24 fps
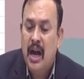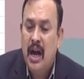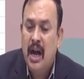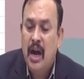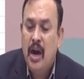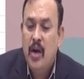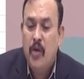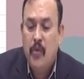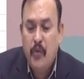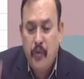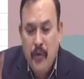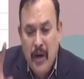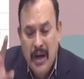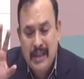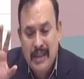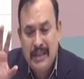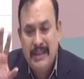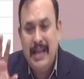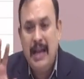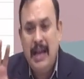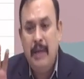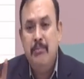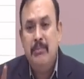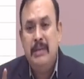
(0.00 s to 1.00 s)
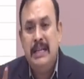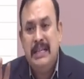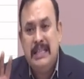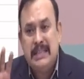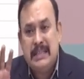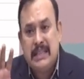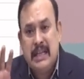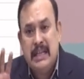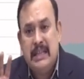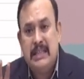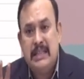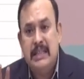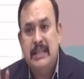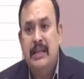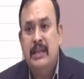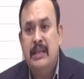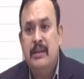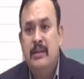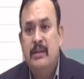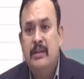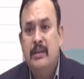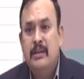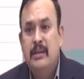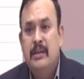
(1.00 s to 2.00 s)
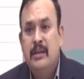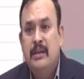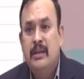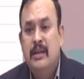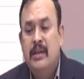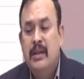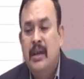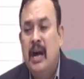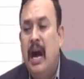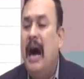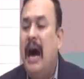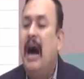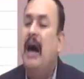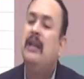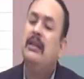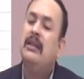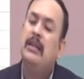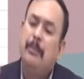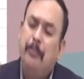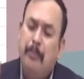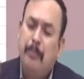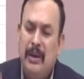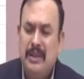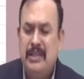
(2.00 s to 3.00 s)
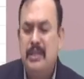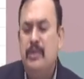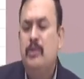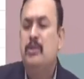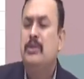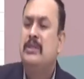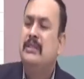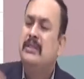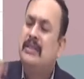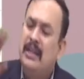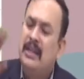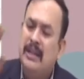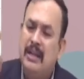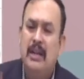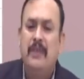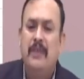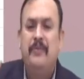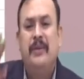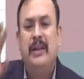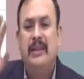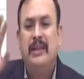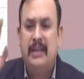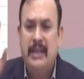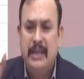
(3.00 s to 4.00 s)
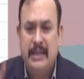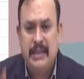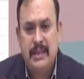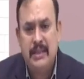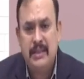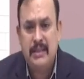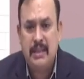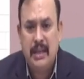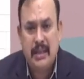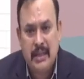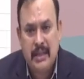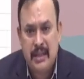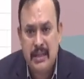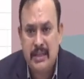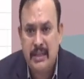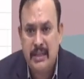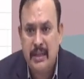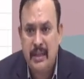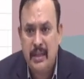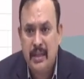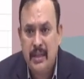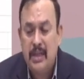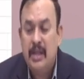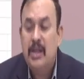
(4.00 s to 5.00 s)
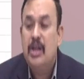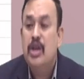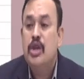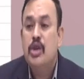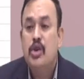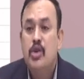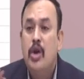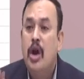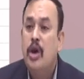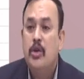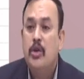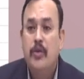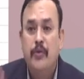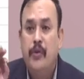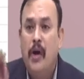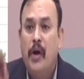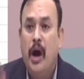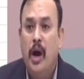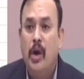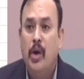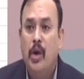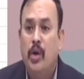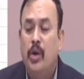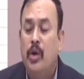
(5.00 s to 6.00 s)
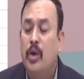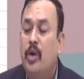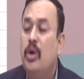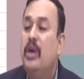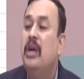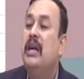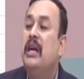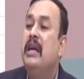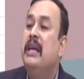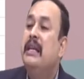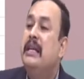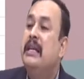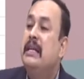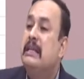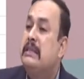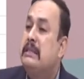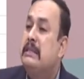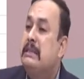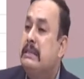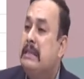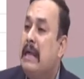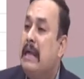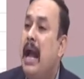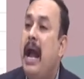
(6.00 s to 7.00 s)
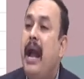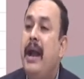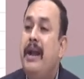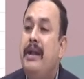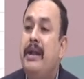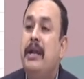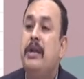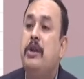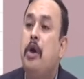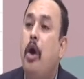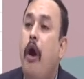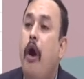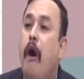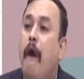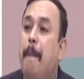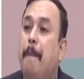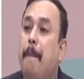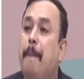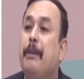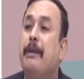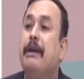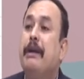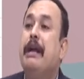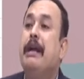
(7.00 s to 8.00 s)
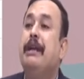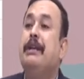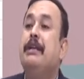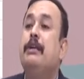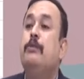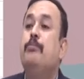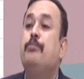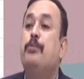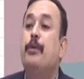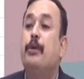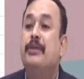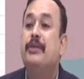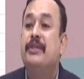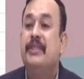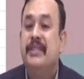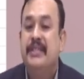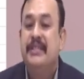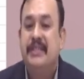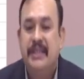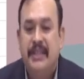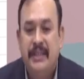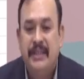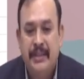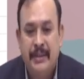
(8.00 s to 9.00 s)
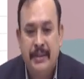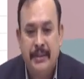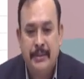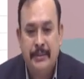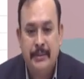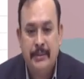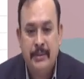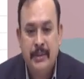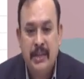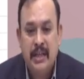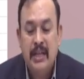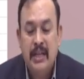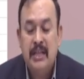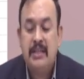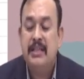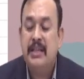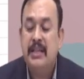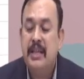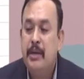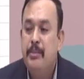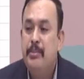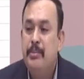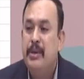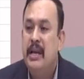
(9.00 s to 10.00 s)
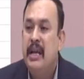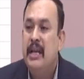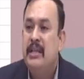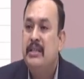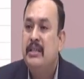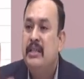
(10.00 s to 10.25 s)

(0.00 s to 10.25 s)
for them is considered, or the person who is generally filed the returns are considered, you have to follow a standard operating procedure. CBIC